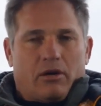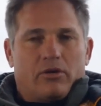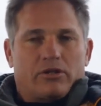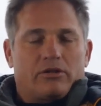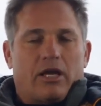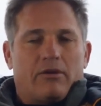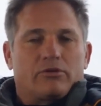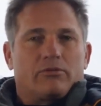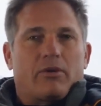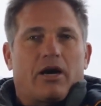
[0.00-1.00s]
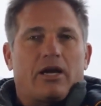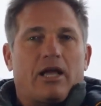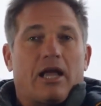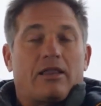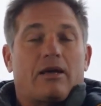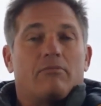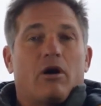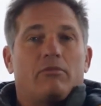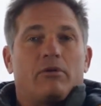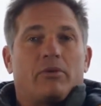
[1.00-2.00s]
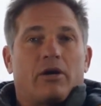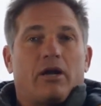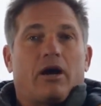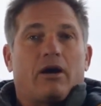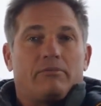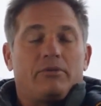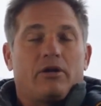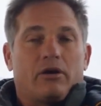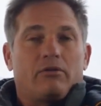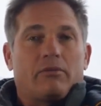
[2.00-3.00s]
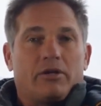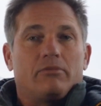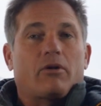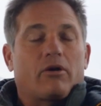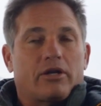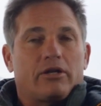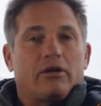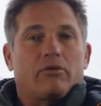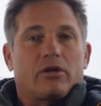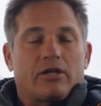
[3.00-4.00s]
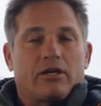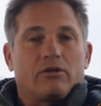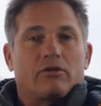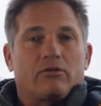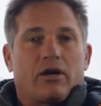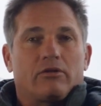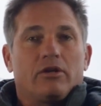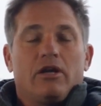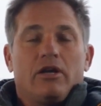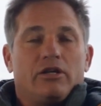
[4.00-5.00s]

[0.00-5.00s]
I wasn't able to buy it at that moment, but I'm, you know, I'm in the market and I want to take a look around.